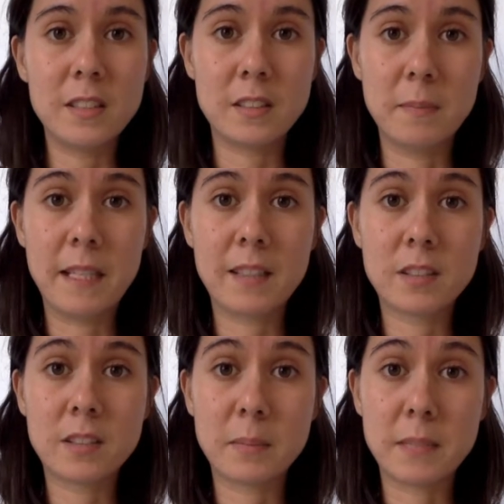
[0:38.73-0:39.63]
to make
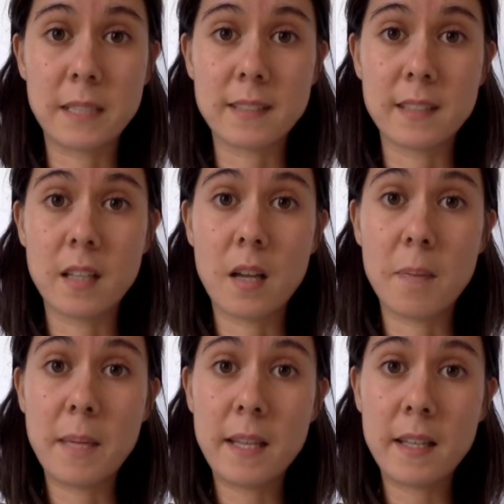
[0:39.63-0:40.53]
subjects that
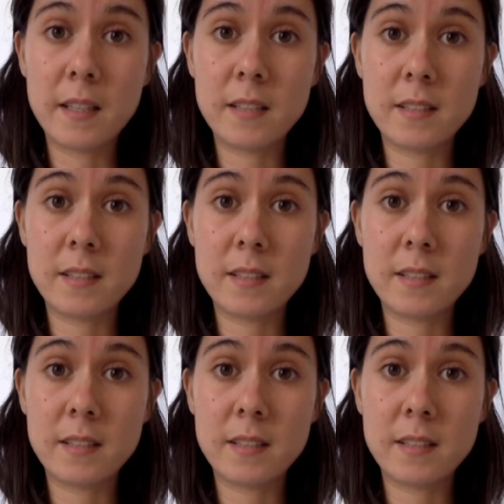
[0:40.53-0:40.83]
appear